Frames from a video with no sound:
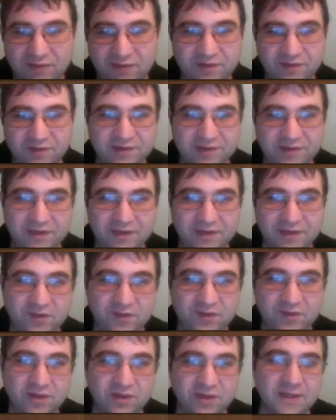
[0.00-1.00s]
So like say
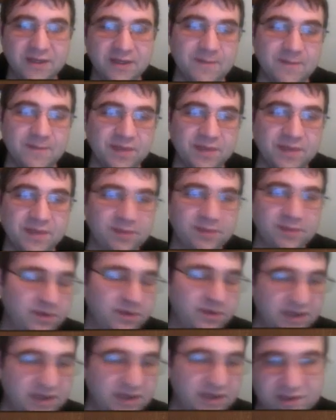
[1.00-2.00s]
after they play
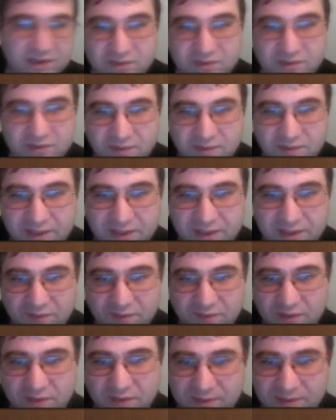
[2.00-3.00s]
queen C2 or queen
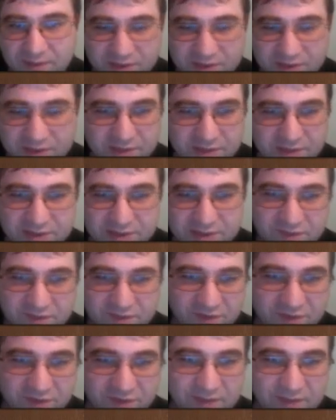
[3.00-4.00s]
A4. I'm not sure how much
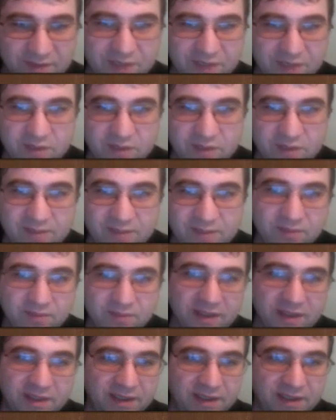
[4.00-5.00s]
difference it makes. We're going to
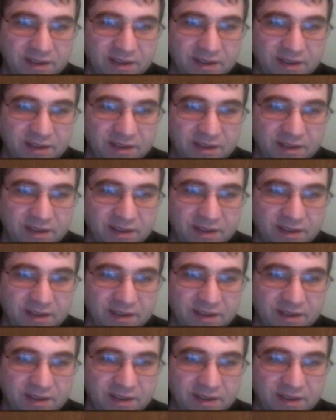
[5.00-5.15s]
play,